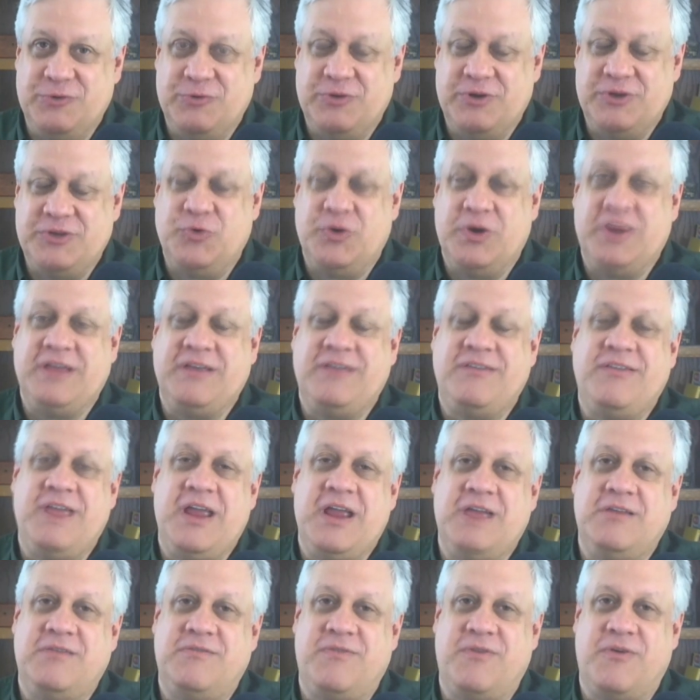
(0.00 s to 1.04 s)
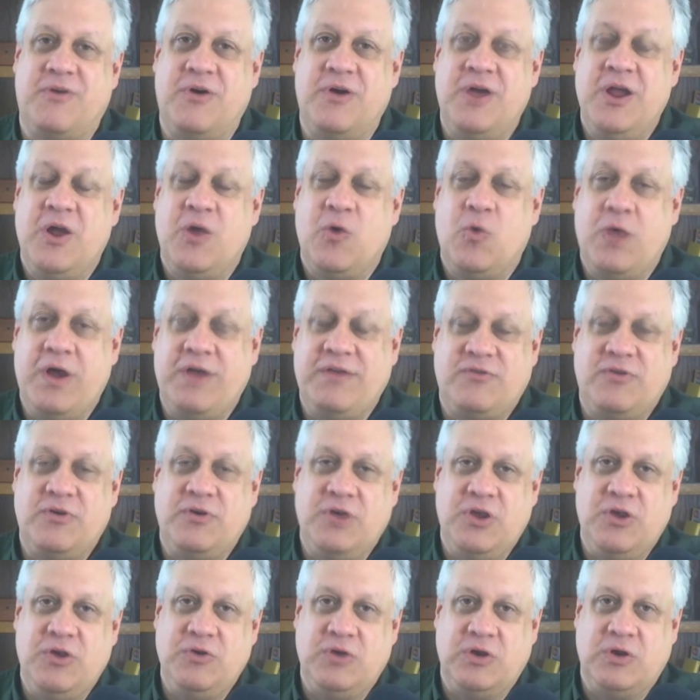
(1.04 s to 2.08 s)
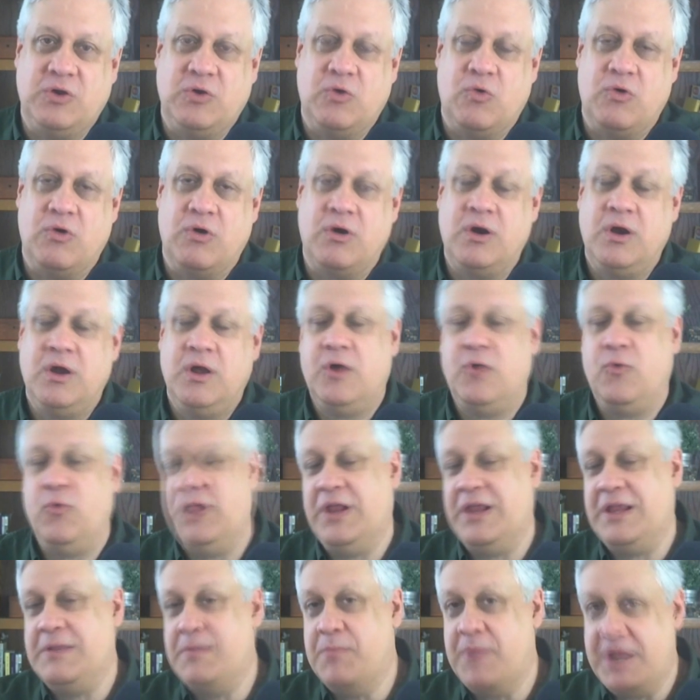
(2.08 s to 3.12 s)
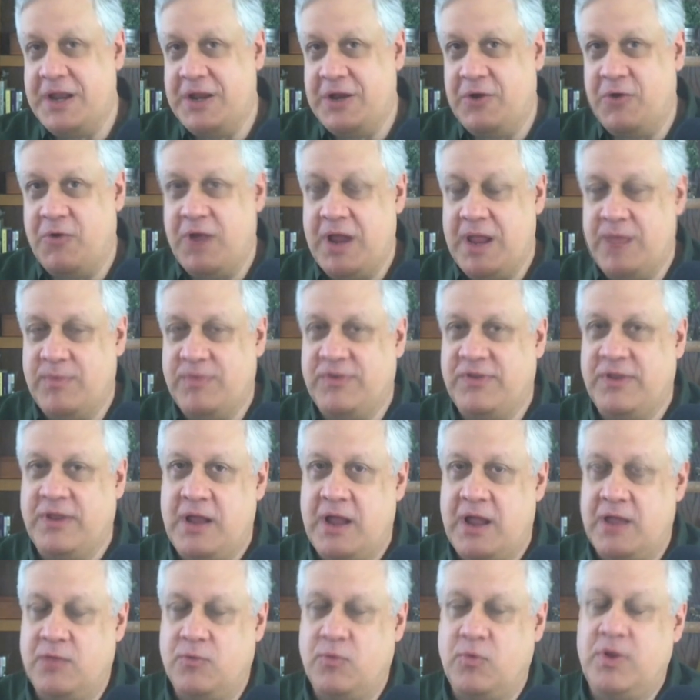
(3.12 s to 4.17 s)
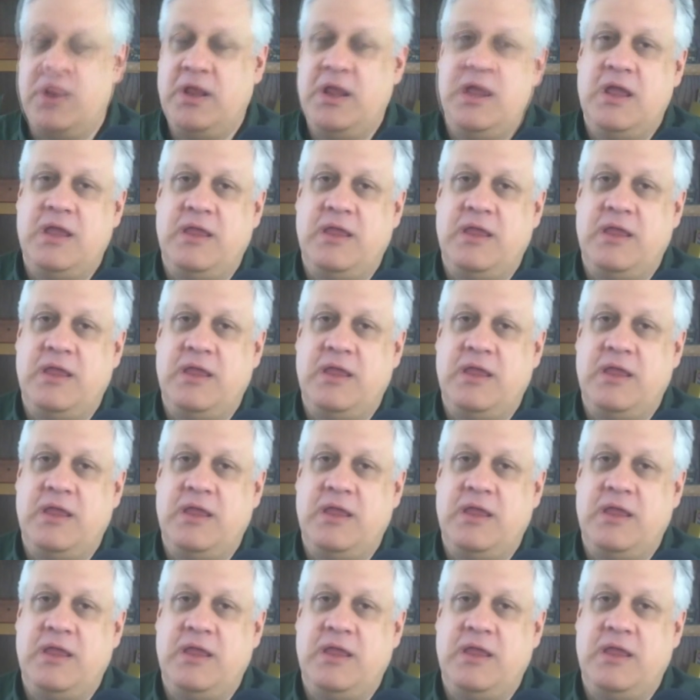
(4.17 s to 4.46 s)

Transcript: which really stands for Western Union, or really MoneyGram is another one.